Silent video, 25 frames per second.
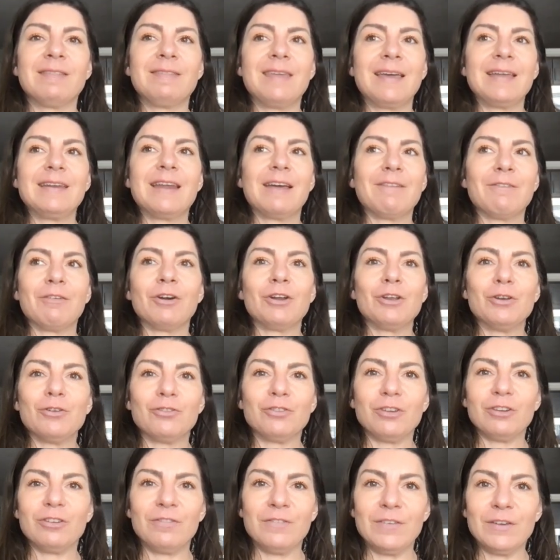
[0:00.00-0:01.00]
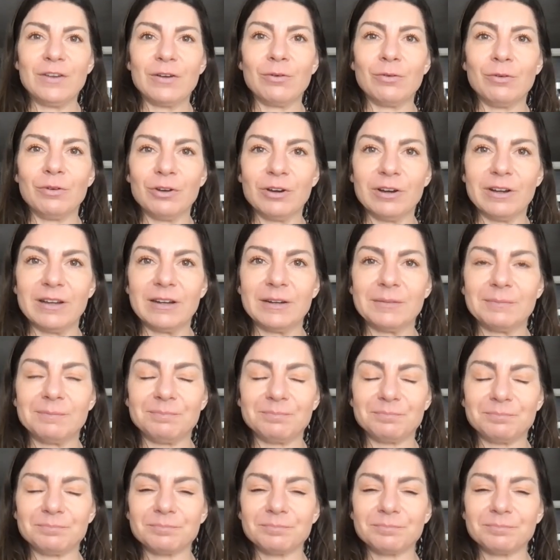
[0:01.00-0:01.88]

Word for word: they never usually feel good.